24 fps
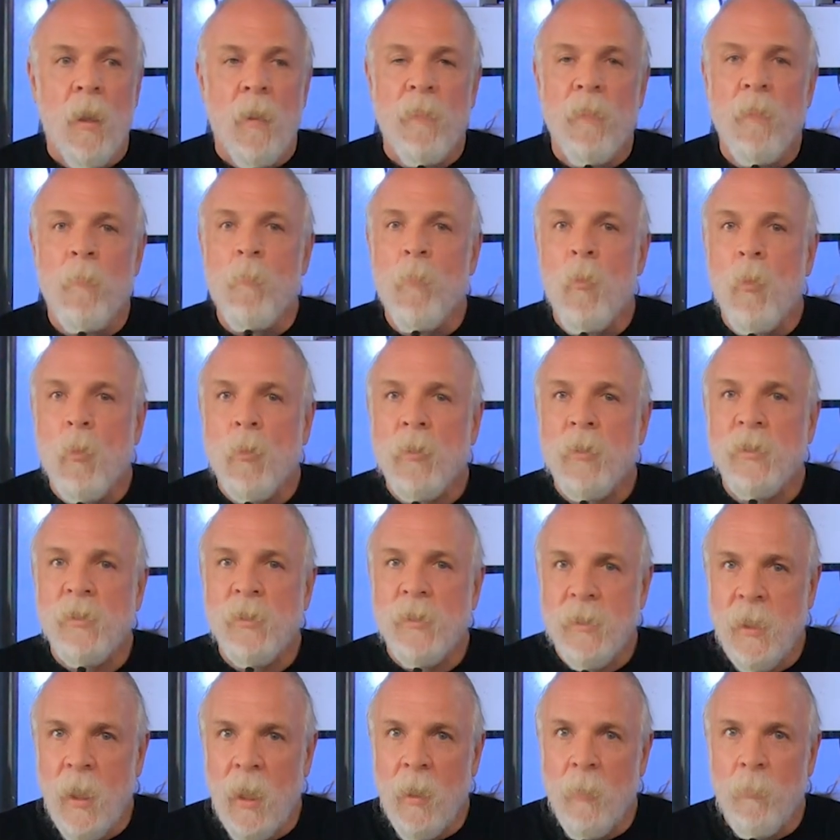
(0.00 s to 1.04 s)
The more
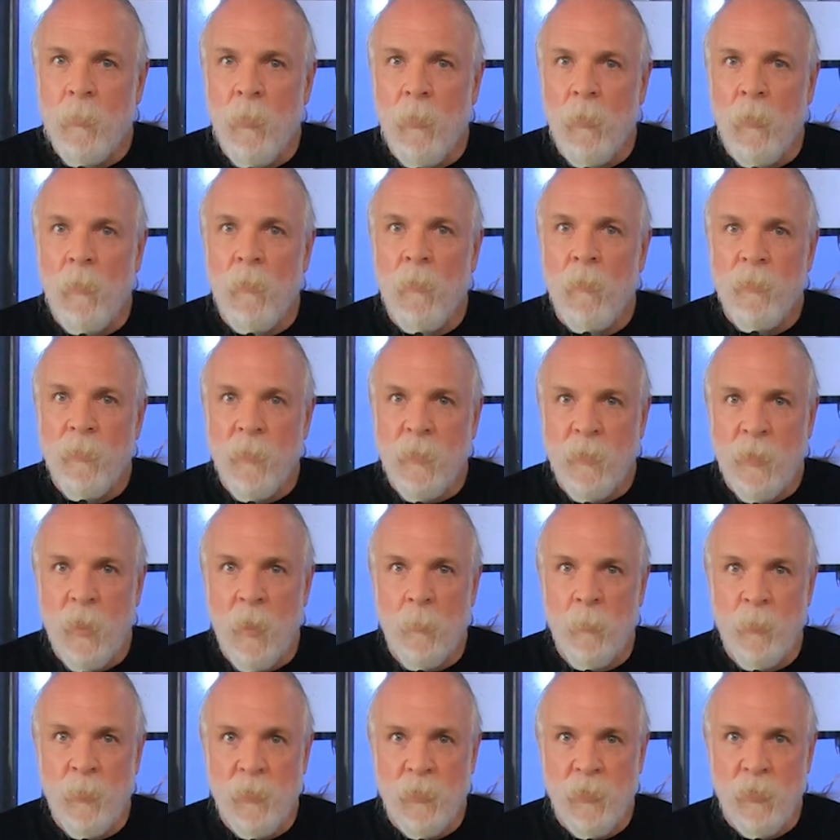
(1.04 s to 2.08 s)
stable the
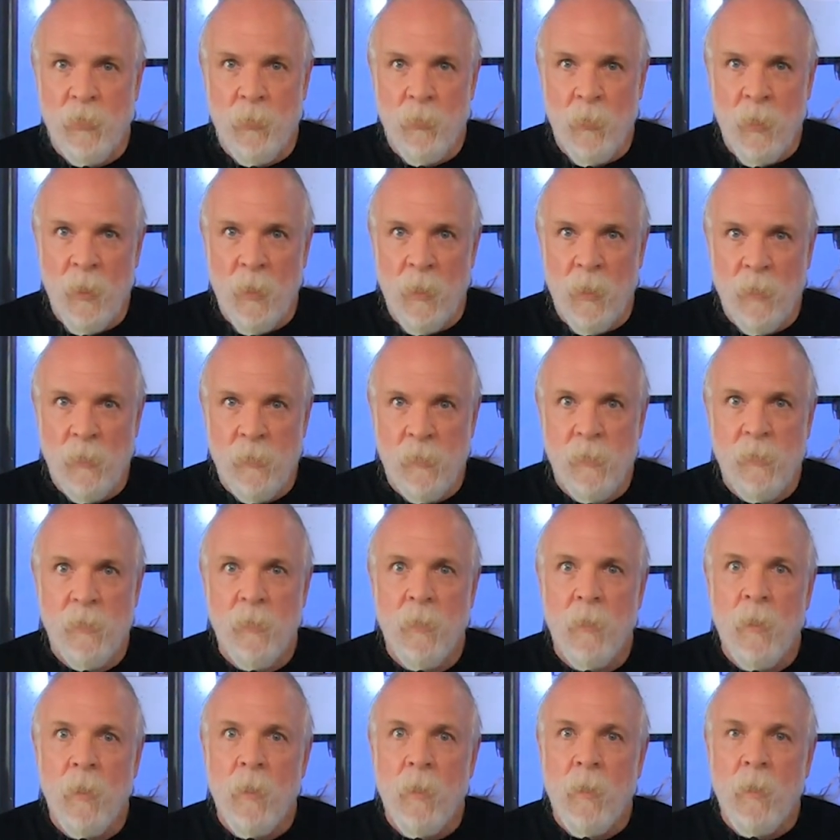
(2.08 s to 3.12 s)
temperature is,
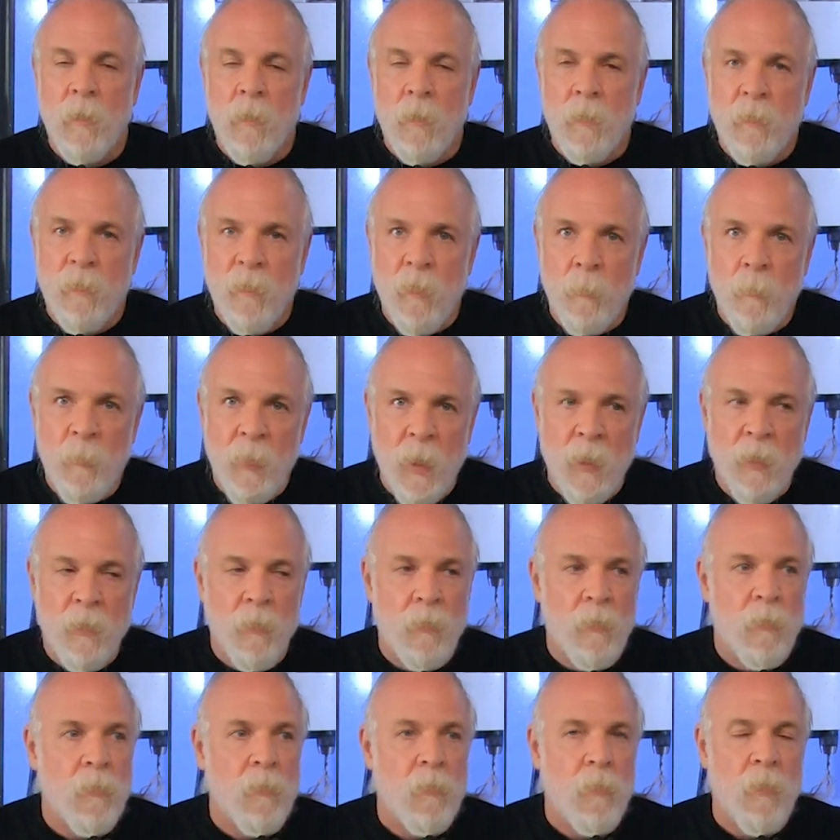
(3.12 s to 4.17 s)
the
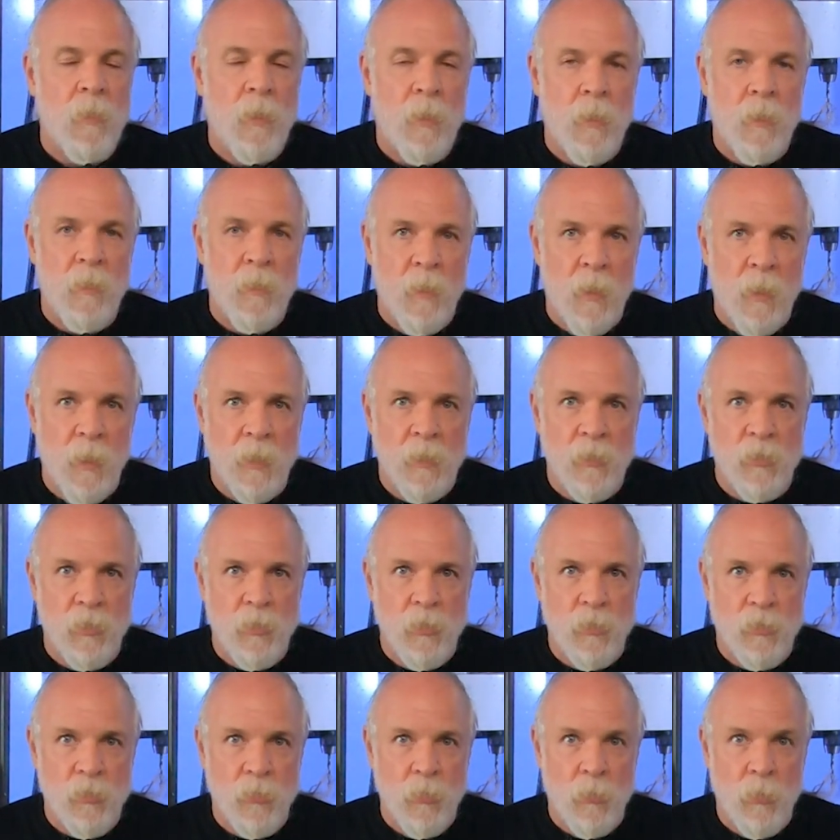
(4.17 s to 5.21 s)
better the
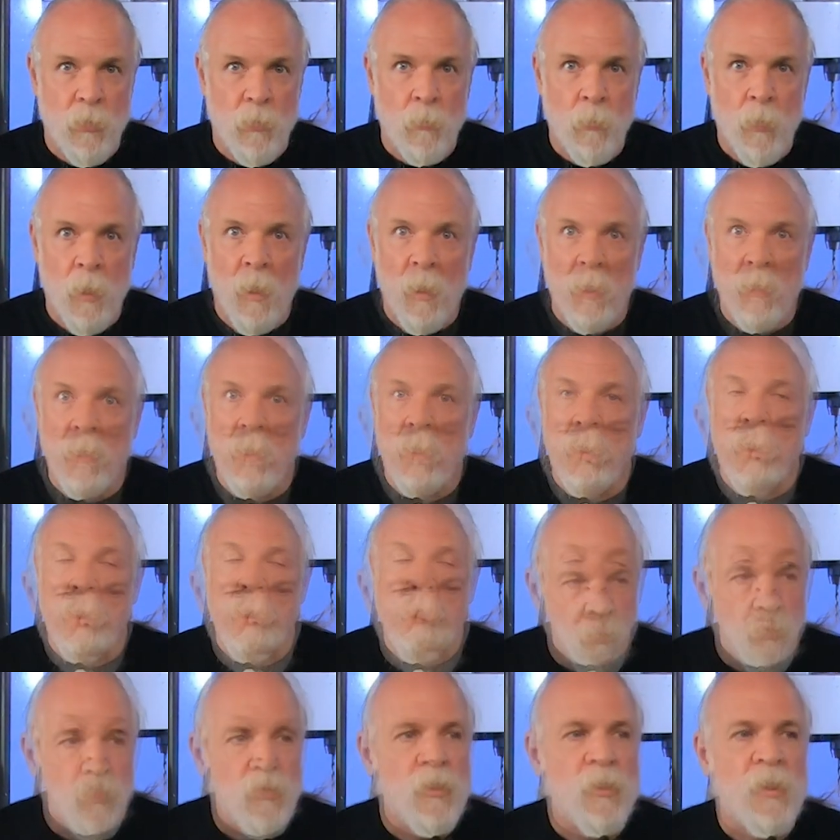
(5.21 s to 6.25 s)
engine is going to run.
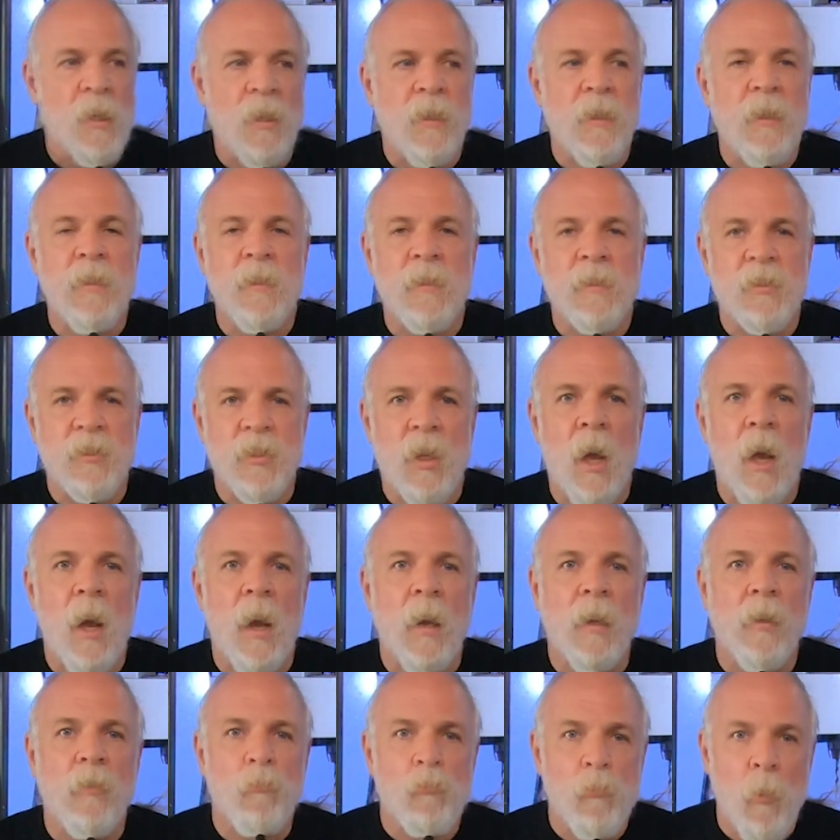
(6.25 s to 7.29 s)
So setting
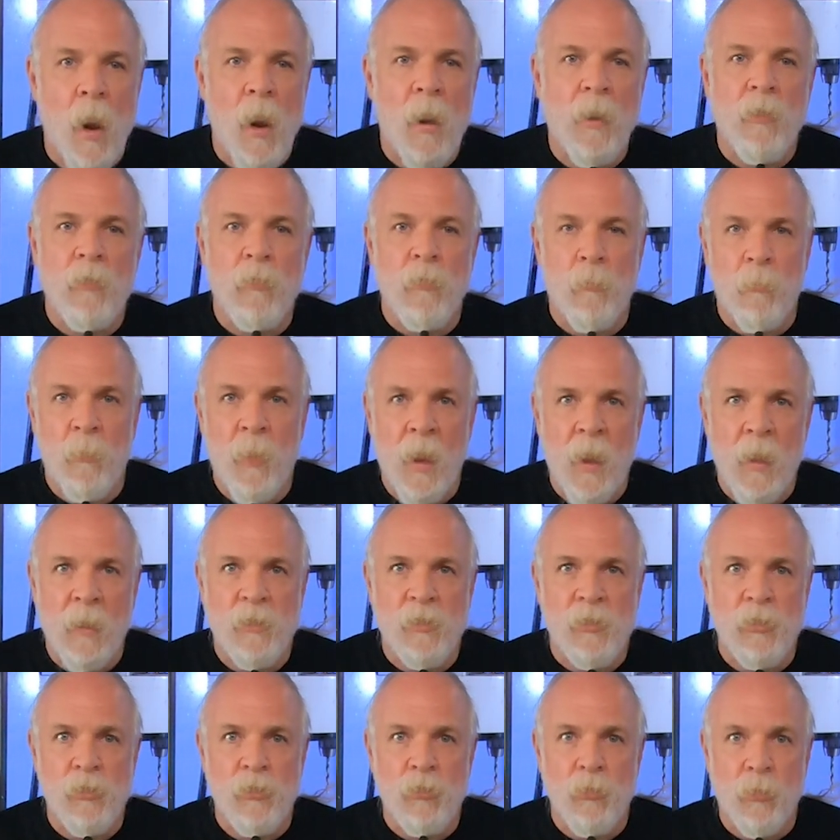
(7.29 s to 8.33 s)
aside rider and
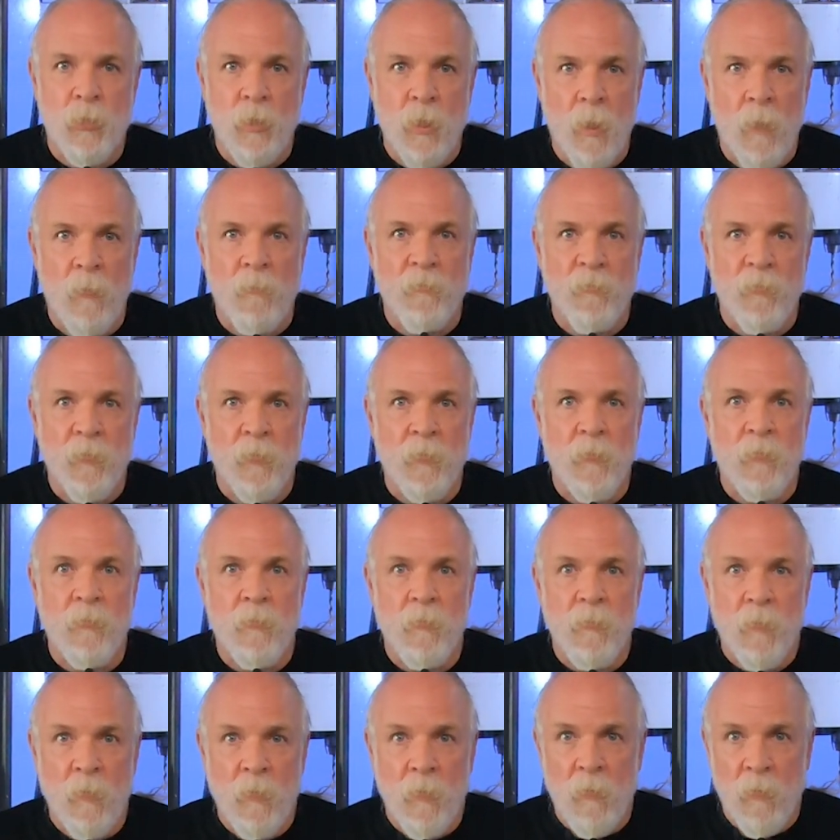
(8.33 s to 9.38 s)
passenger comfort
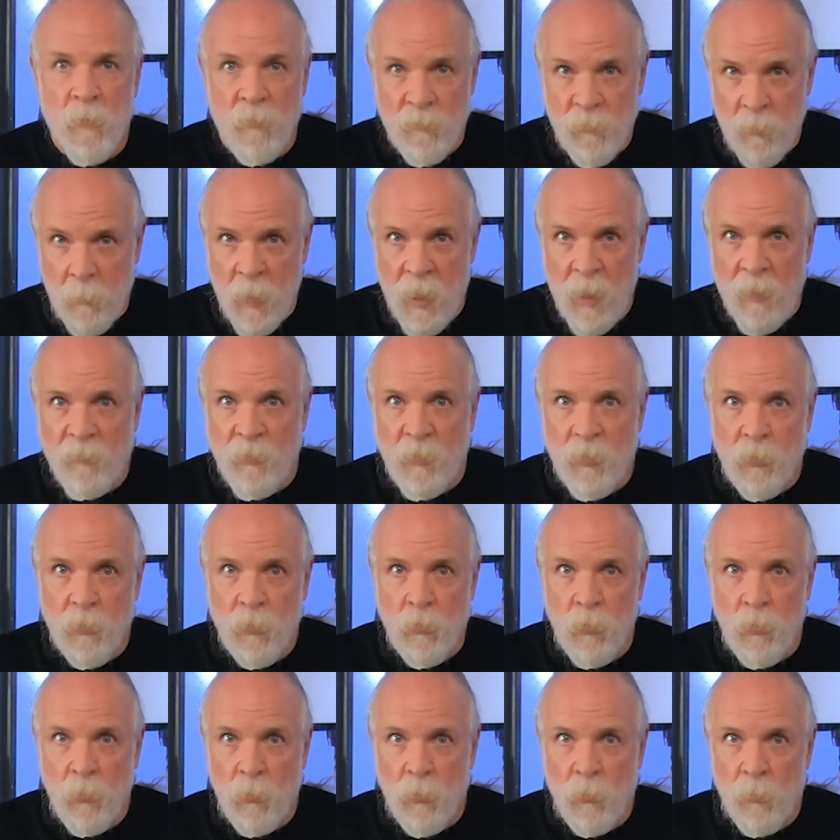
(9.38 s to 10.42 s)
from having a
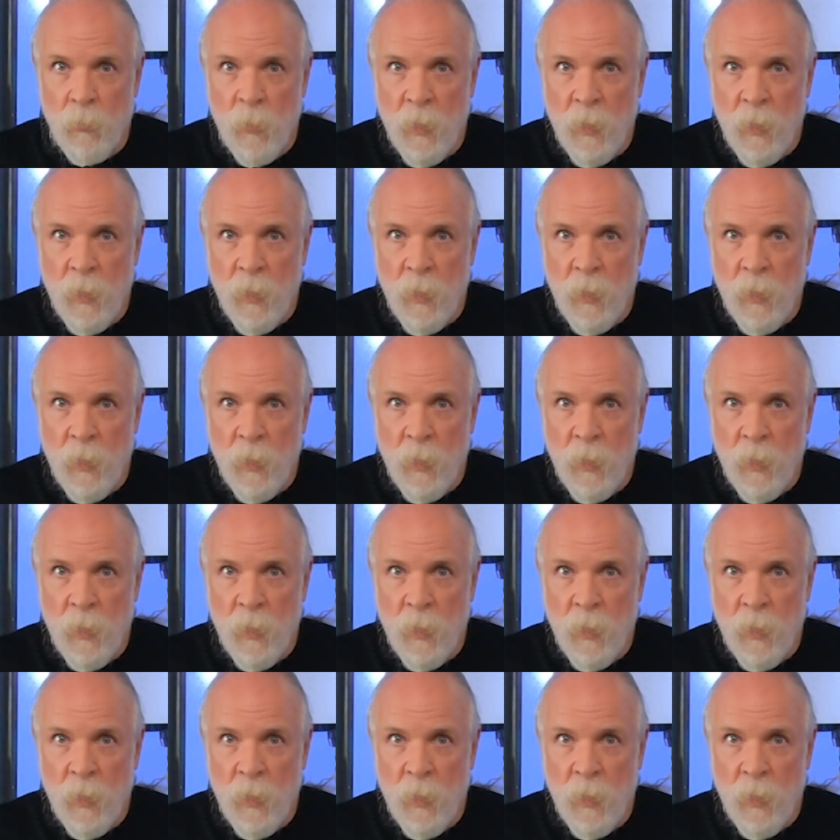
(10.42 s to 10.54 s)
cooler